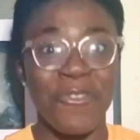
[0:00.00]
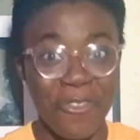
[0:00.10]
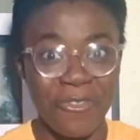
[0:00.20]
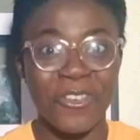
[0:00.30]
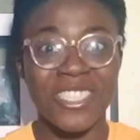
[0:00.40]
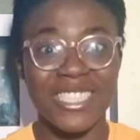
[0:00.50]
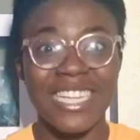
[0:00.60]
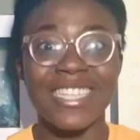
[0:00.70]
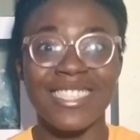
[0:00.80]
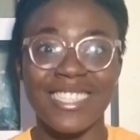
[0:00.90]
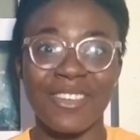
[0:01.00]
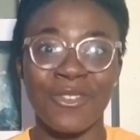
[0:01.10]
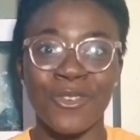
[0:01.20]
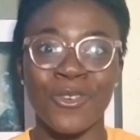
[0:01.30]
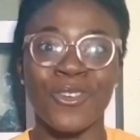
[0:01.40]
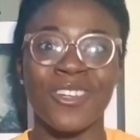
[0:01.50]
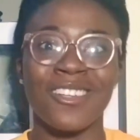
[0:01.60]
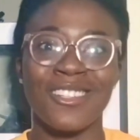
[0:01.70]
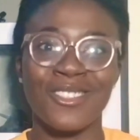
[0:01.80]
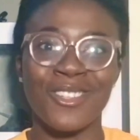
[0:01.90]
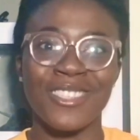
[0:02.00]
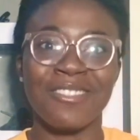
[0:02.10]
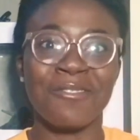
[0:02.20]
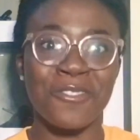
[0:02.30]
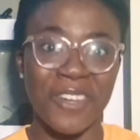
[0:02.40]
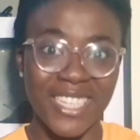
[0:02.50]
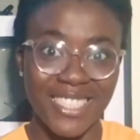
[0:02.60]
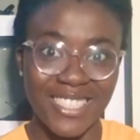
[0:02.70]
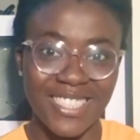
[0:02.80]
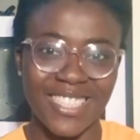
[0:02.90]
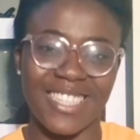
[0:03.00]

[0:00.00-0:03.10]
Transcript: For instance, if you're studying French,